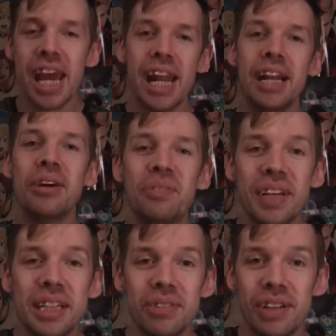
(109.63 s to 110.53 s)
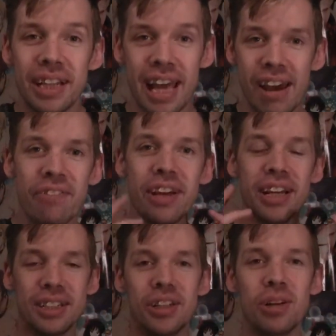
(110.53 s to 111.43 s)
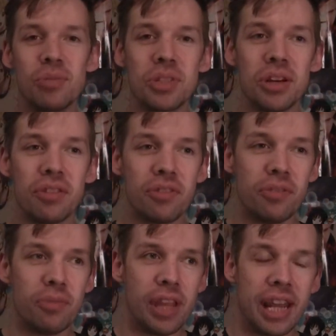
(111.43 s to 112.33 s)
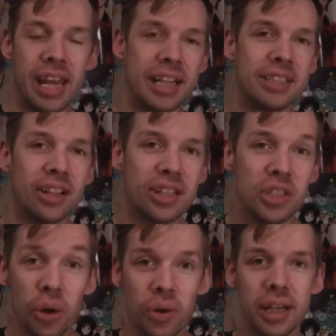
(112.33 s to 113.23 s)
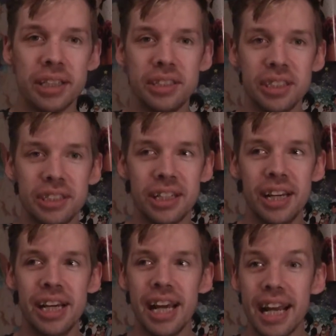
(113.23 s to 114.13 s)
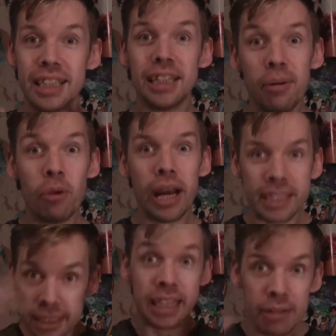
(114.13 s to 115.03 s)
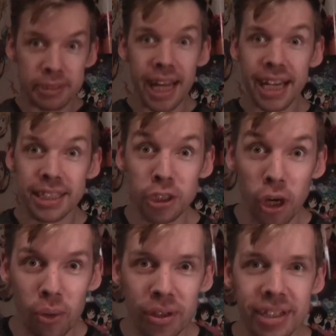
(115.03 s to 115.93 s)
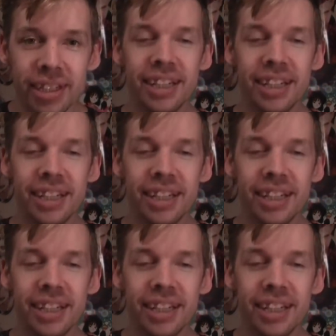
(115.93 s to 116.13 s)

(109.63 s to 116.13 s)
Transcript: And I don't mean to be laughing in terms of thinking it's all a joke. It's just, in some ways, it seems like it's a joke.